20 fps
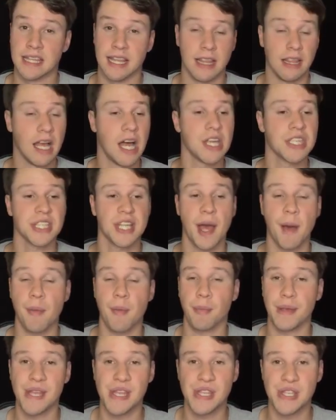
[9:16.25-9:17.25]
They lost a
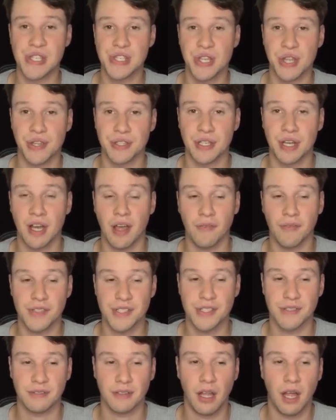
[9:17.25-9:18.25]
couple pieces on the
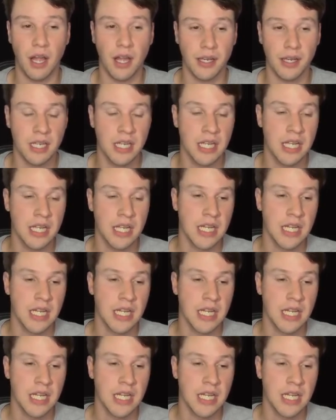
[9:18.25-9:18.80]
offensive line.